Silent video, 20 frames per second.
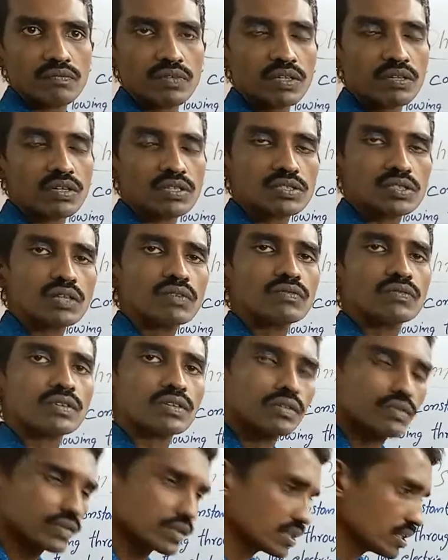because of
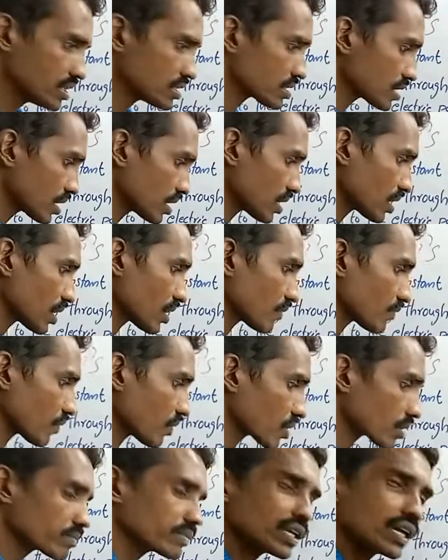these
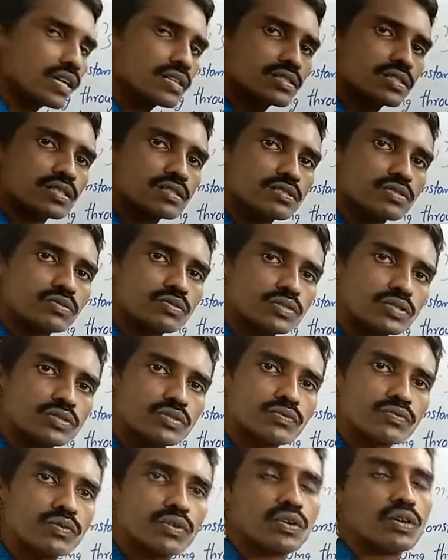formulas is used
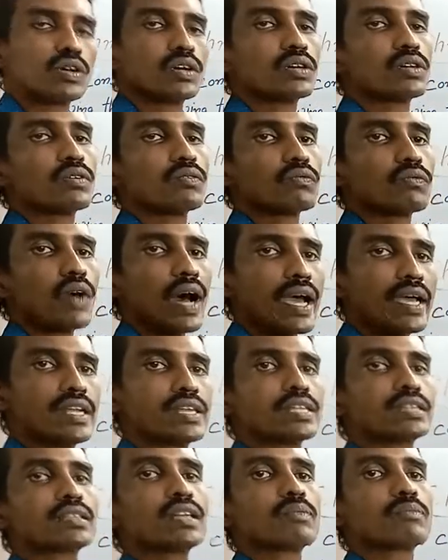to
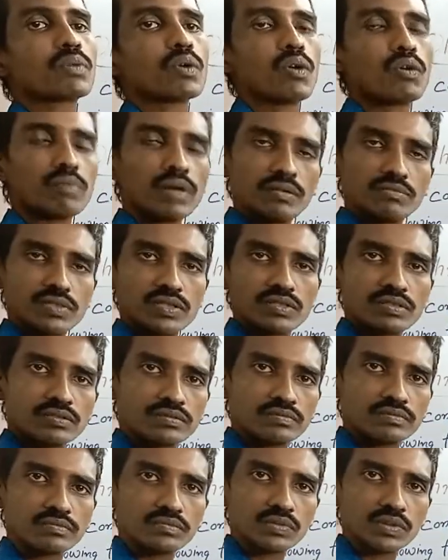find the problems.
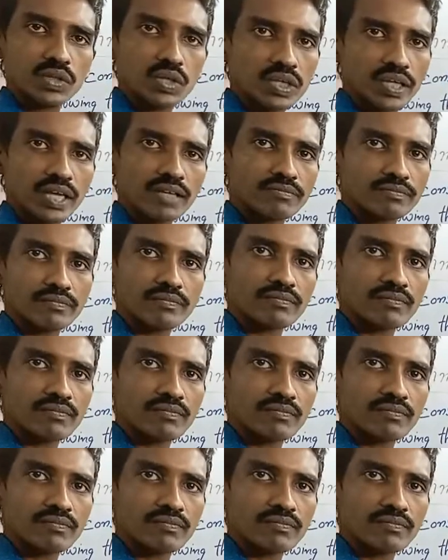Okay,